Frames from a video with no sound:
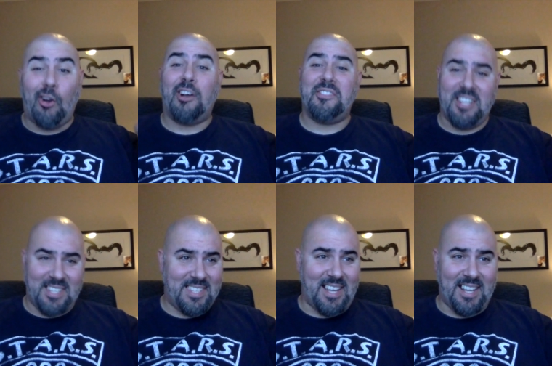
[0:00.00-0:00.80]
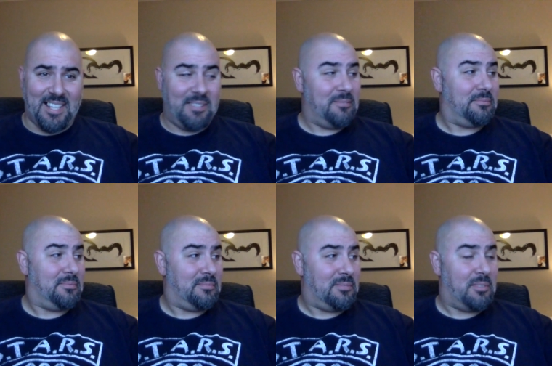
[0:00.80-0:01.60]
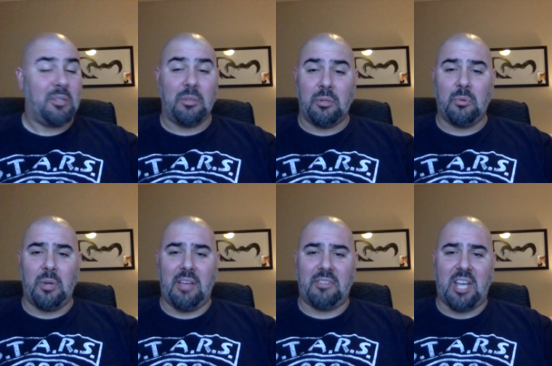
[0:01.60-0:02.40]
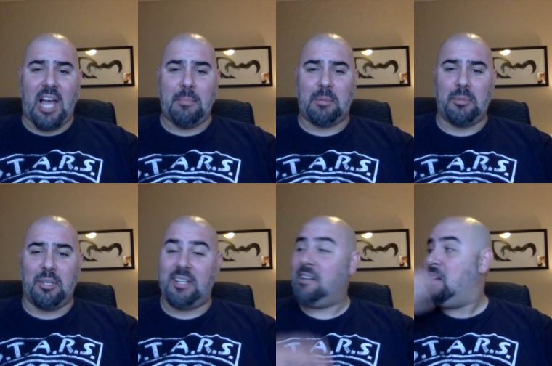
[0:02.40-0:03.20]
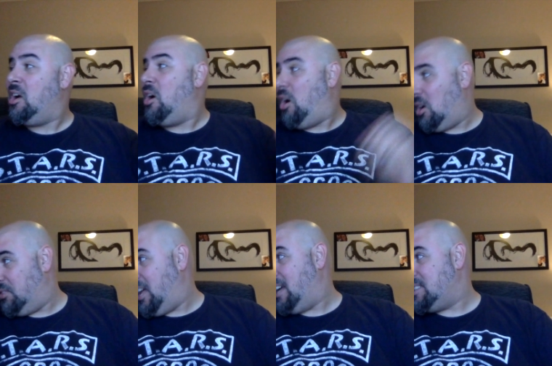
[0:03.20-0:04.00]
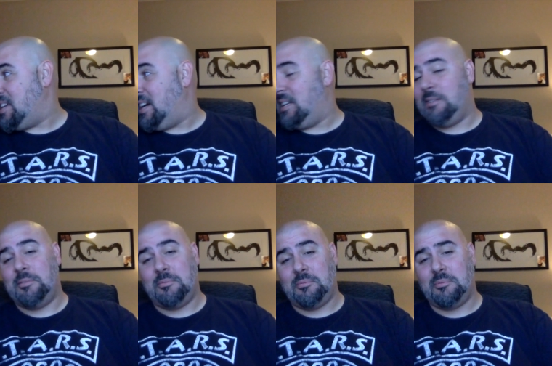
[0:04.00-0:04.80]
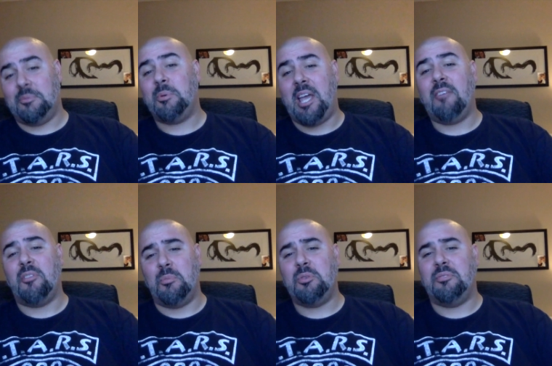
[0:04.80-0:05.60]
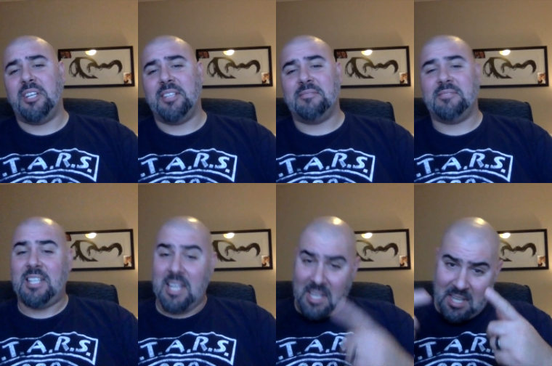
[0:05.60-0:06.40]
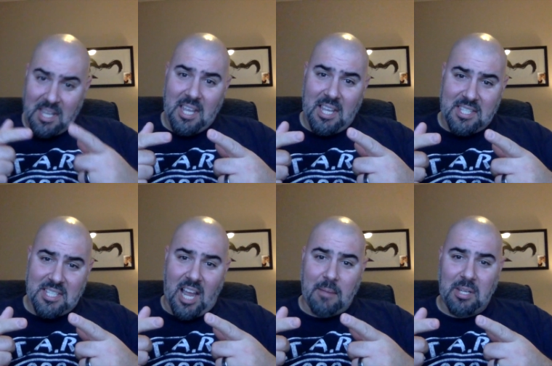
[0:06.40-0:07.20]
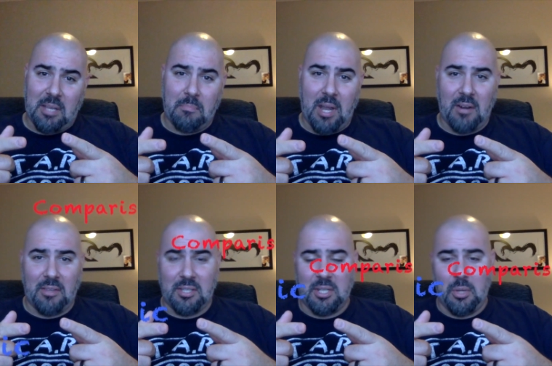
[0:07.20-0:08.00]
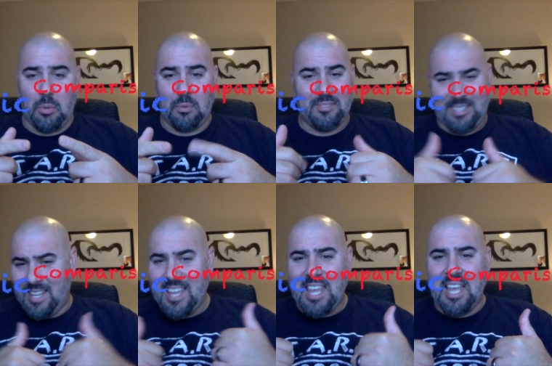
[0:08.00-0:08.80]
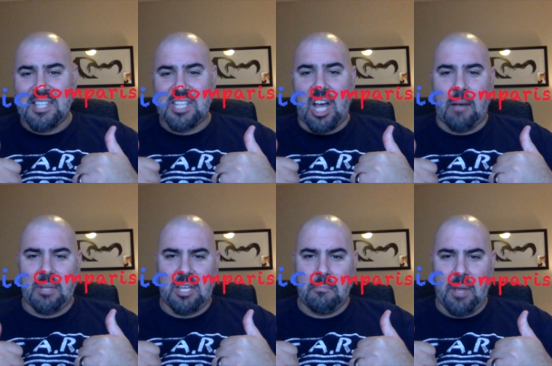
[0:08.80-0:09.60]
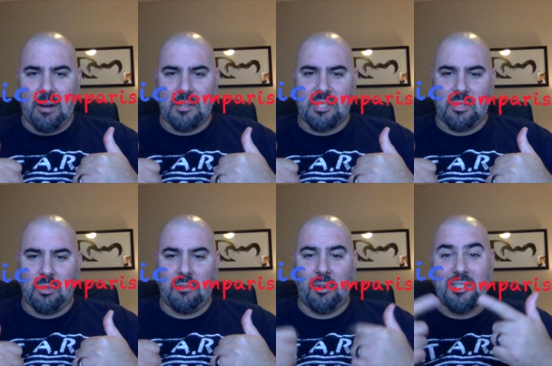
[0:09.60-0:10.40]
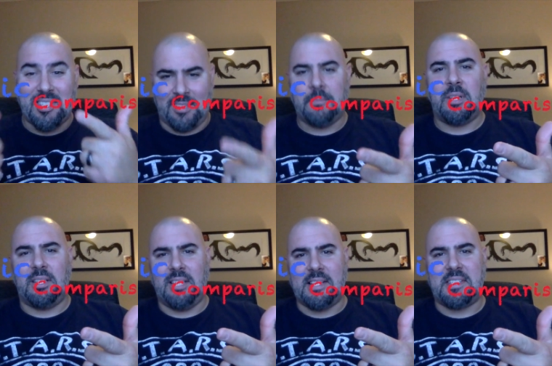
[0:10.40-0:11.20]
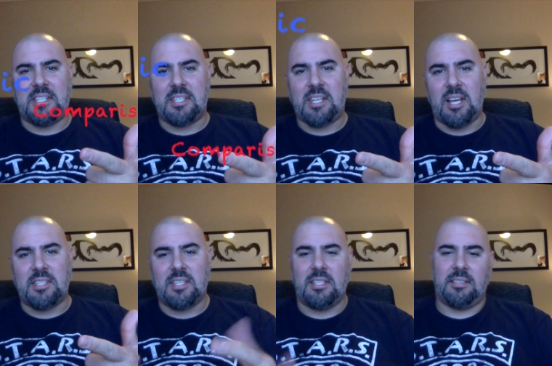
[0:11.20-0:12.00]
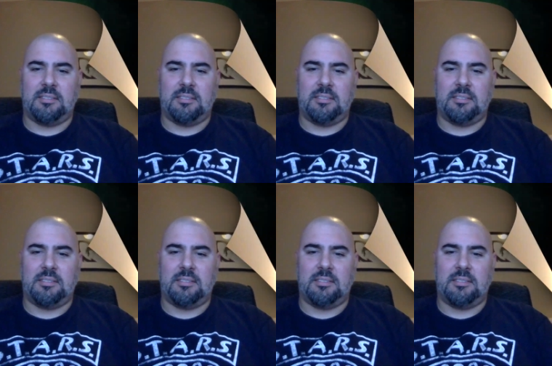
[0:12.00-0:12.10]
On this side, we have the comic book. On that side, we have the movie. It's time to compare the two. It's Comic Comparison Universe. Let's discuss it.